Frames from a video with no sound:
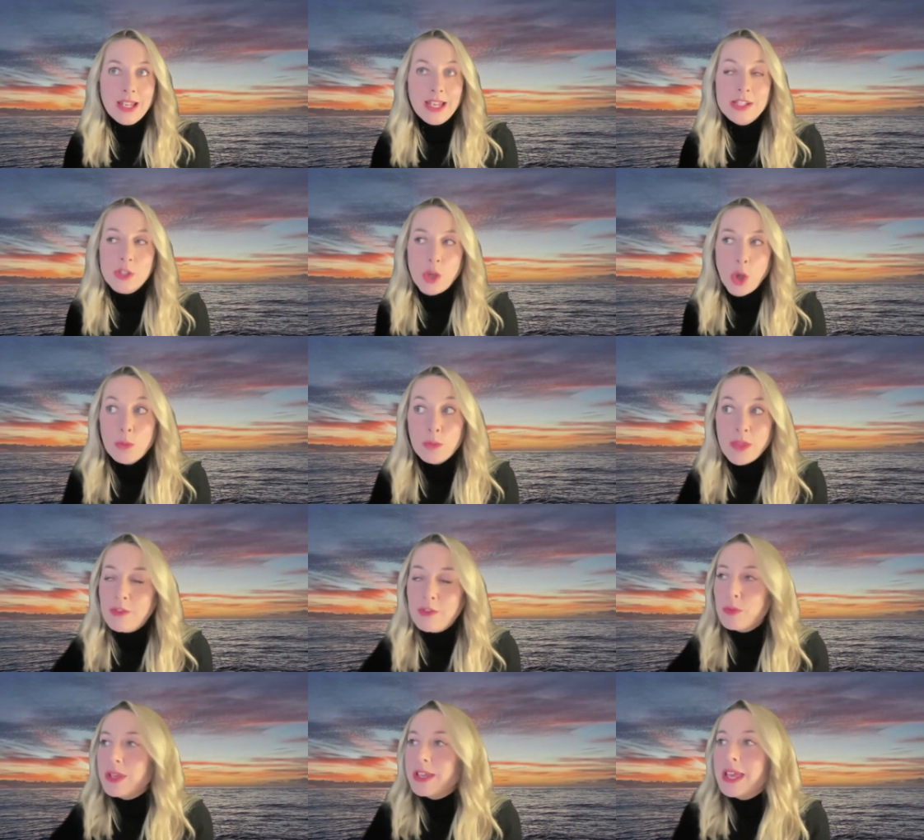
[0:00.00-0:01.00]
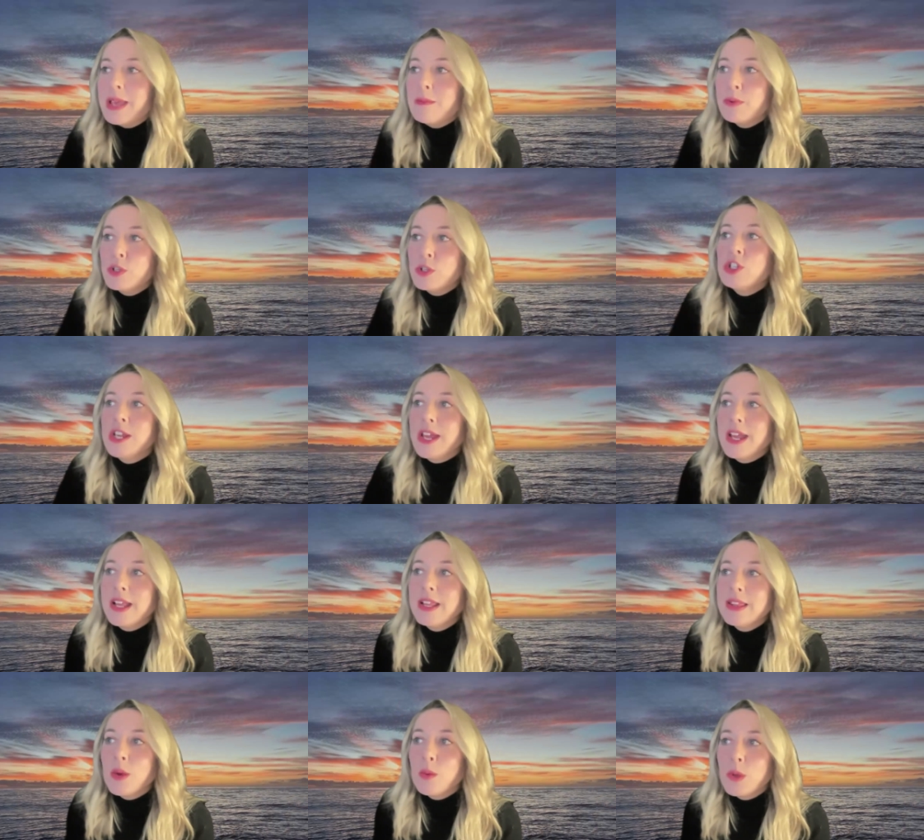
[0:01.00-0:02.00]
let's hope that if we keep
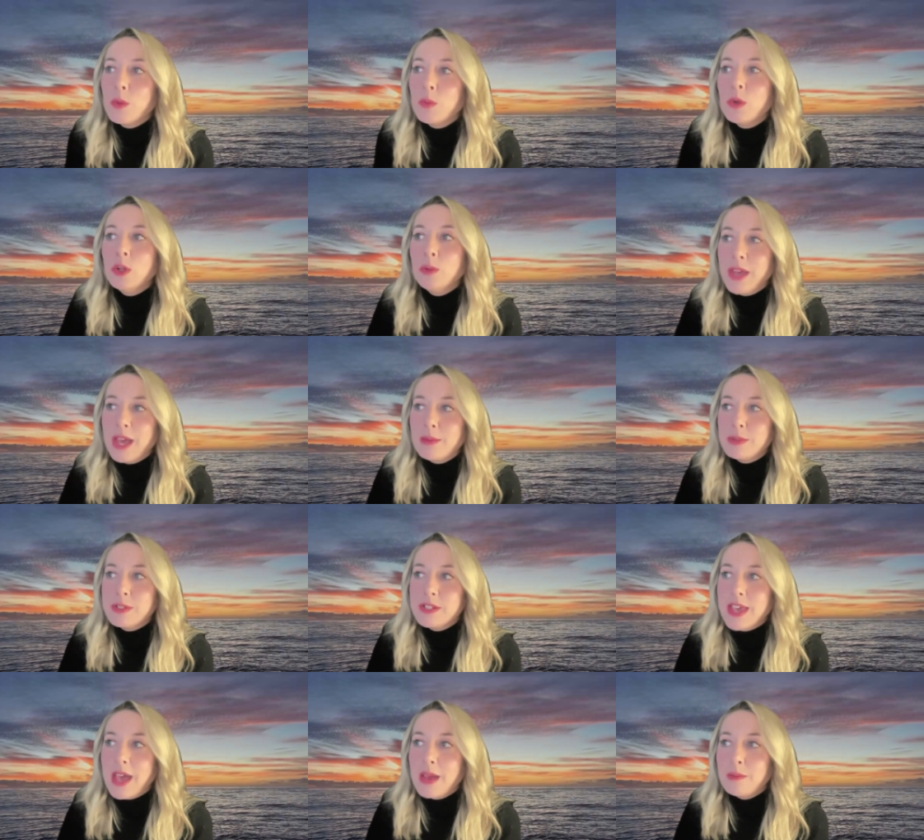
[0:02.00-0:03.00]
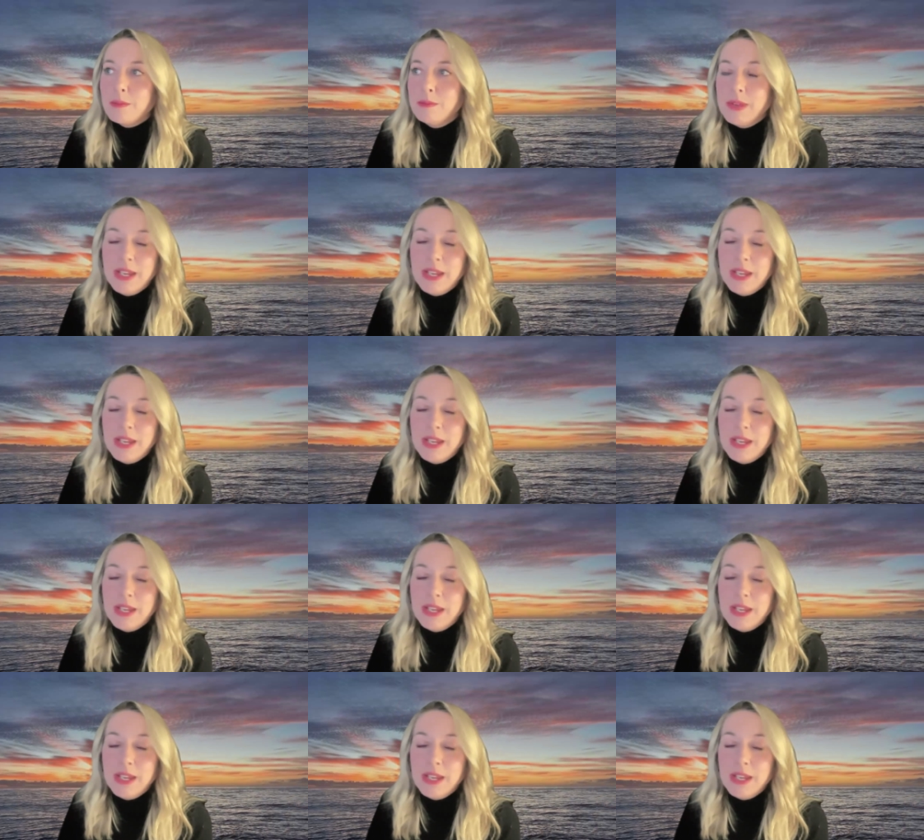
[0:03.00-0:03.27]
pushing that we will be able to get